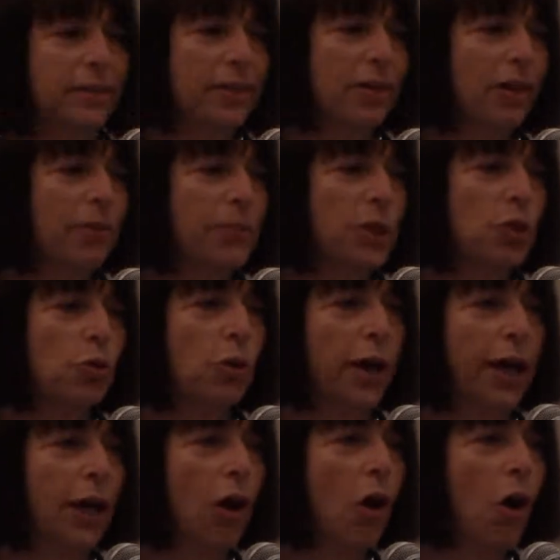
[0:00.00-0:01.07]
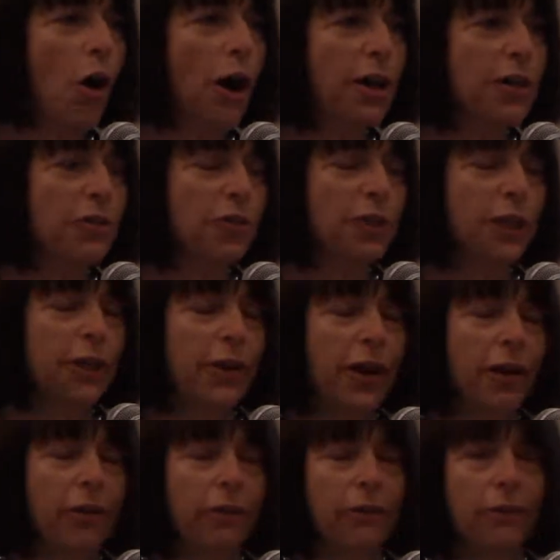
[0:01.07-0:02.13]
so I've been trying hard to figure
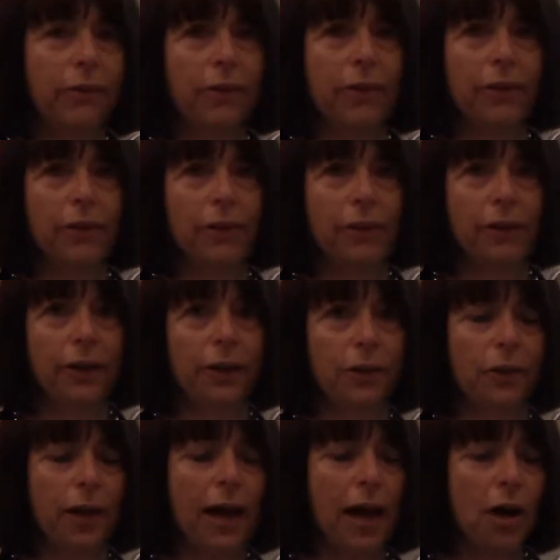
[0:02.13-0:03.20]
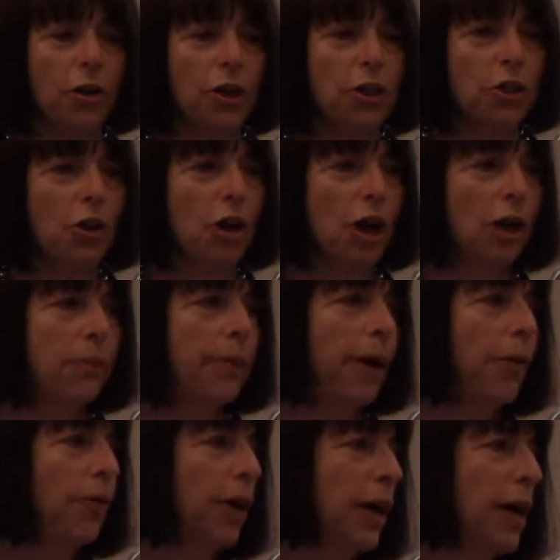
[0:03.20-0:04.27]
out how to talk
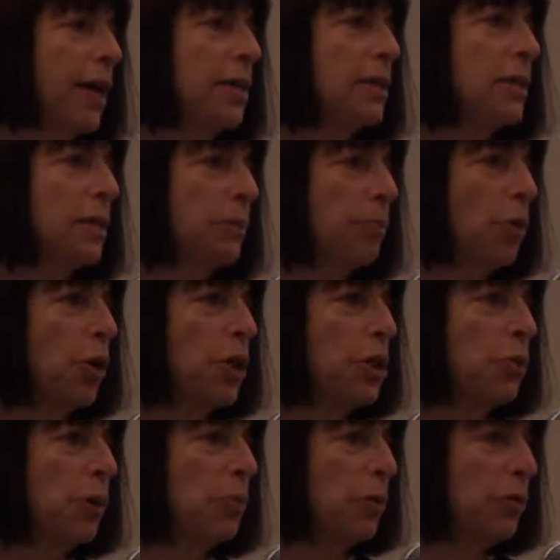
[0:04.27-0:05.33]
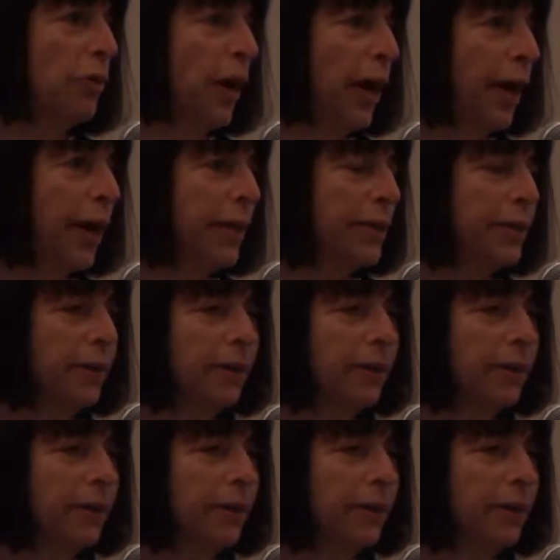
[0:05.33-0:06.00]
about the kinds of supports we provide